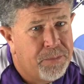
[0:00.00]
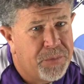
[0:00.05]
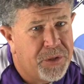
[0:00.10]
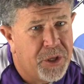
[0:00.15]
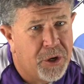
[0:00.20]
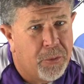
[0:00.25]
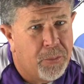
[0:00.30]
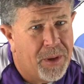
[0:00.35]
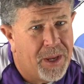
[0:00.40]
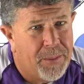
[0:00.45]

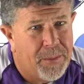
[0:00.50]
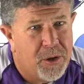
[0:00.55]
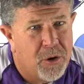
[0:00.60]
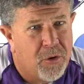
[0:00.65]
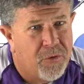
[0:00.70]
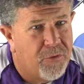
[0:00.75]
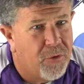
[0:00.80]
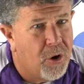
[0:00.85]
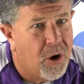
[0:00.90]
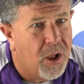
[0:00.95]
maybe
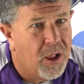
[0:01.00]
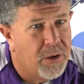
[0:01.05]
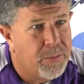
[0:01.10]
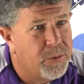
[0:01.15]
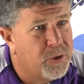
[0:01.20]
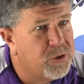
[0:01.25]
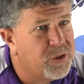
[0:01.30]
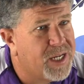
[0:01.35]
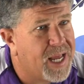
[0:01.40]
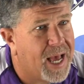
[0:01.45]
overall our
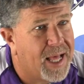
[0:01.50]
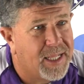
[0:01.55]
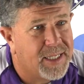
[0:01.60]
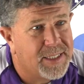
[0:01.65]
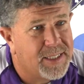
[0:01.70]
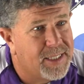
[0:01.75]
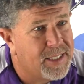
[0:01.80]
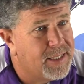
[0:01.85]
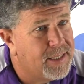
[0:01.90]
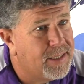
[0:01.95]
most
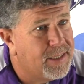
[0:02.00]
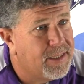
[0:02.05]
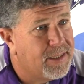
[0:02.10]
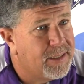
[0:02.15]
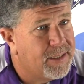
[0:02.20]
talented